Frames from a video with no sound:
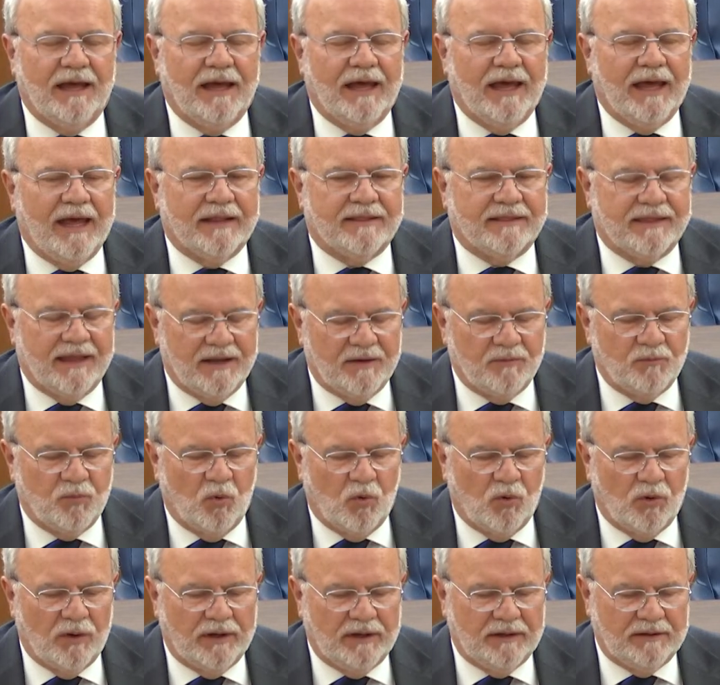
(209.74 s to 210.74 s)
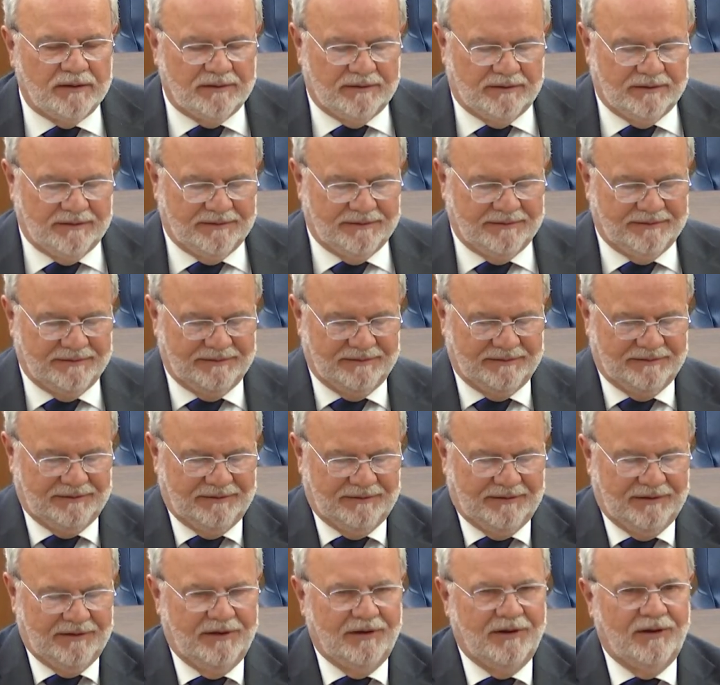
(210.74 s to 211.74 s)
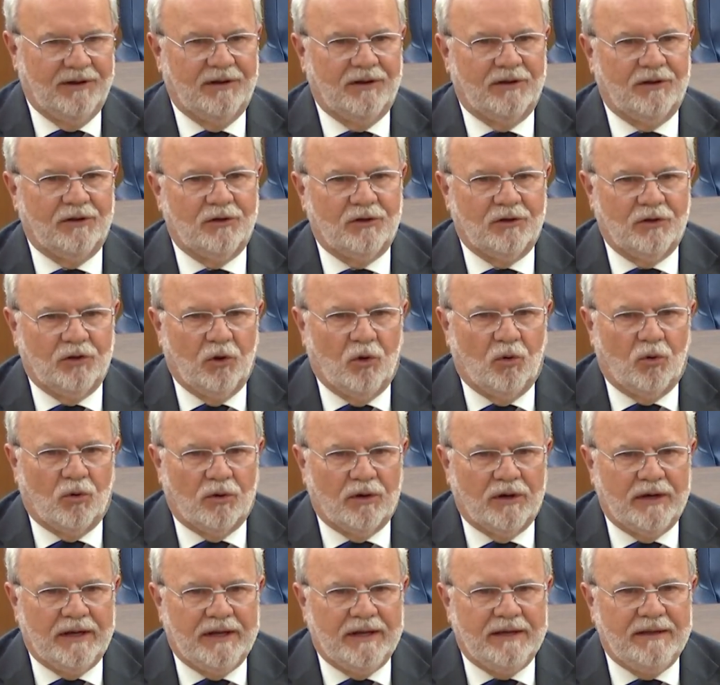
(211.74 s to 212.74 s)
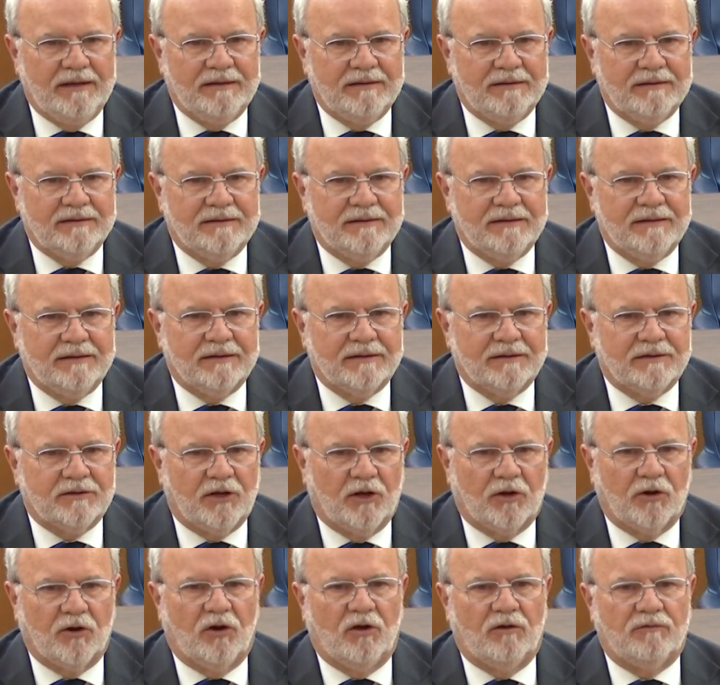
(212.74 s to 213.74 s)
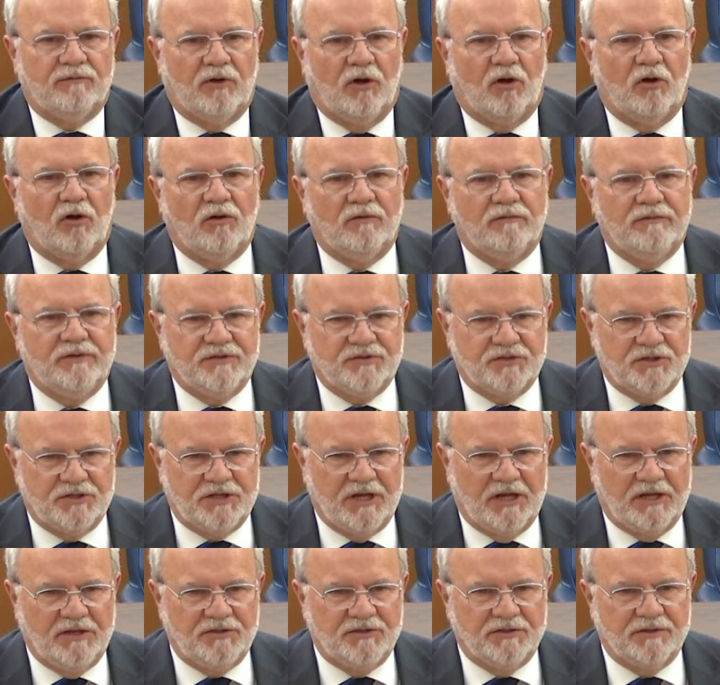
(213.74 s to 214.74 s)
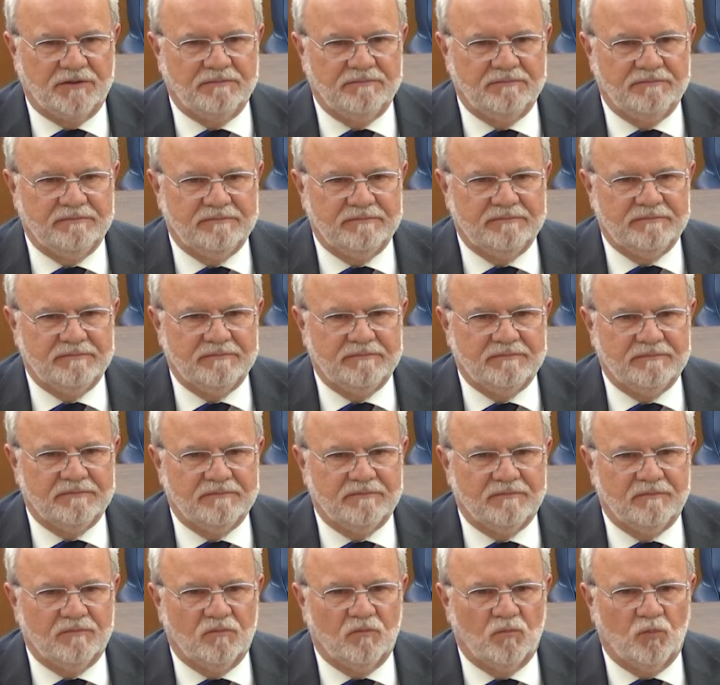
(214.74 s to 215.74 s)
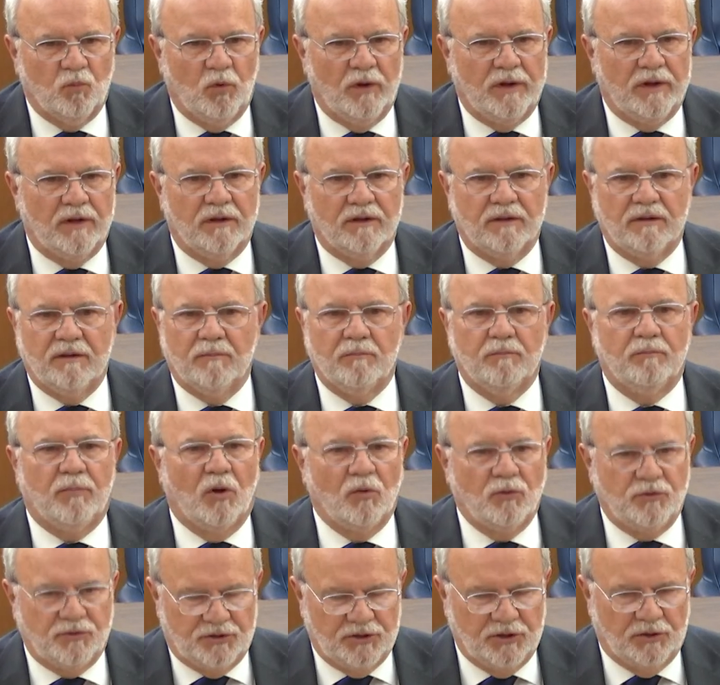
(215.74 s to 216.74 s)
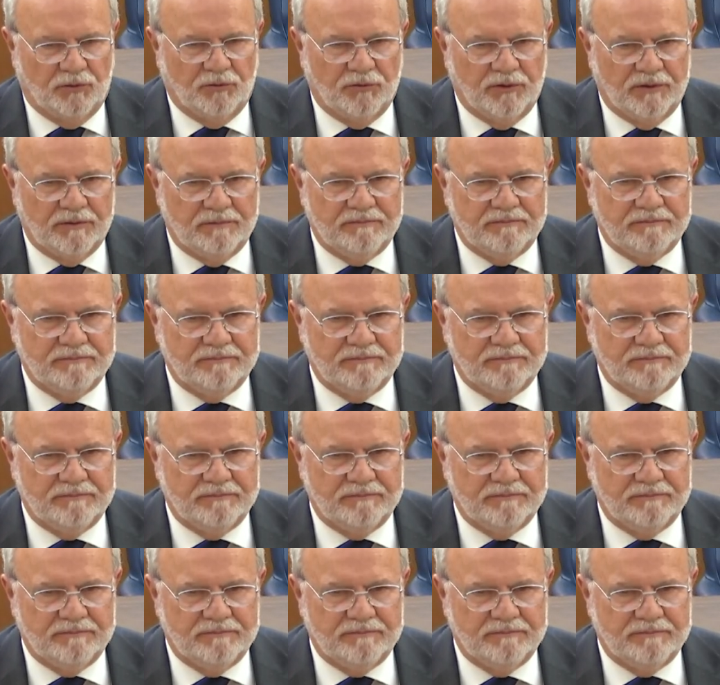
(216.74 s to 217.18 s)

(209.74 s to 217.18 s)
At that point, Lori cut off all visitation with both children